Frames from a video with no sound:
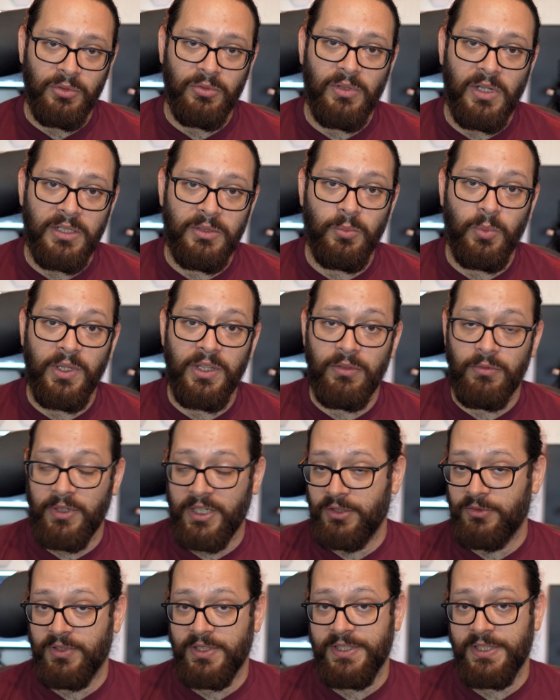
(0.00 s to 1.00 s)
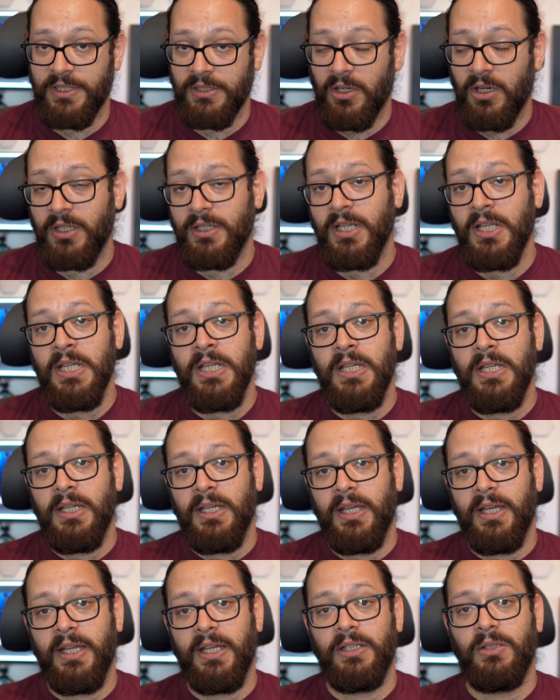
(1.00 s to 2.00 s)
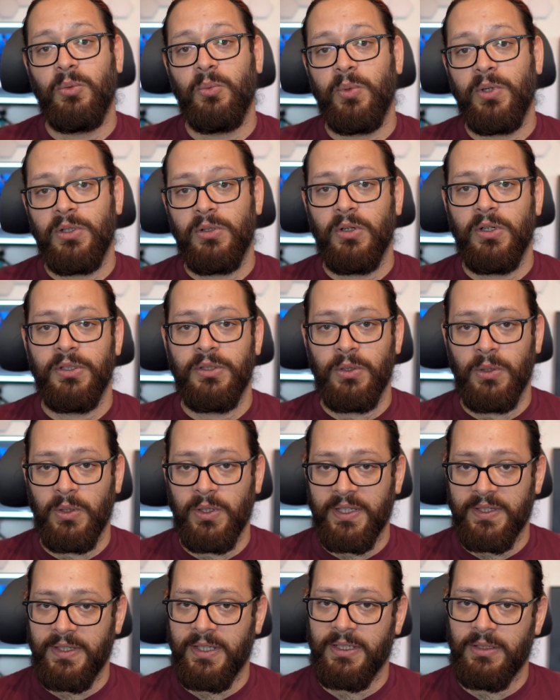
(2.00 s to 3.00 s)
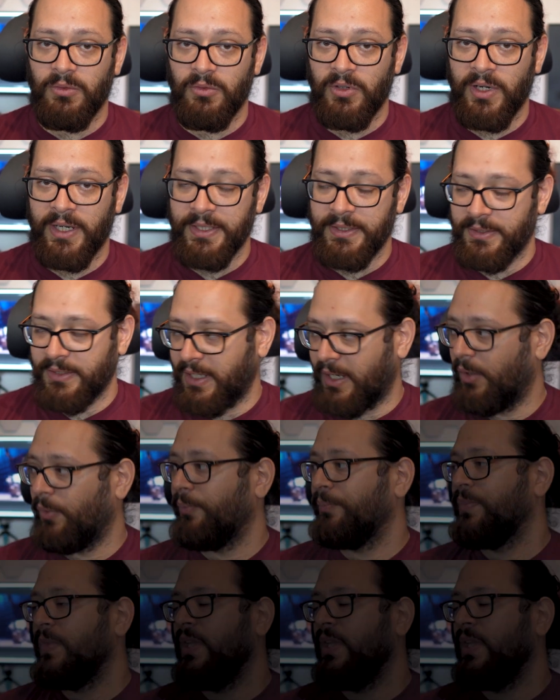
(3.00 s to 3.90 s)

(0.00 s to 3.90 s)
to run with ray tracing on, and we're going to look at that right now.